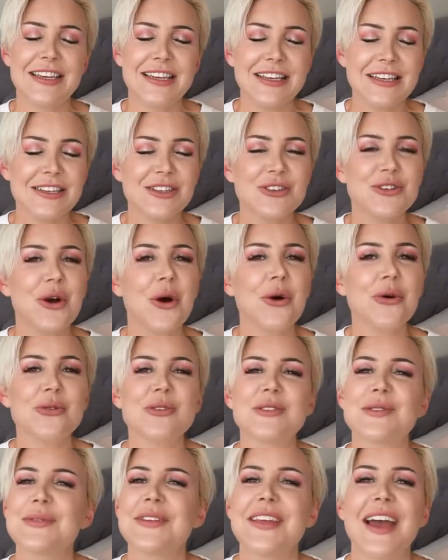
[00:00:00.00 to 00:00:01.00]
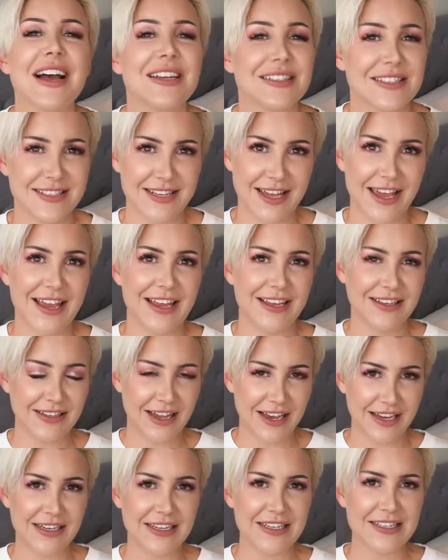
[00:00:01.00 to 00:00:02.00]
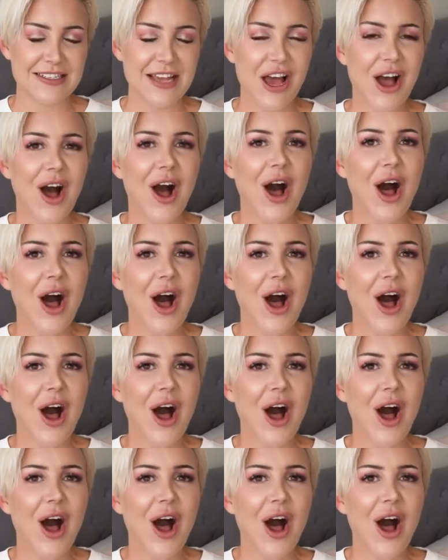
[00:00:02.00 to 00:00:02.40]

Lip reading: it goes without saying, ladies,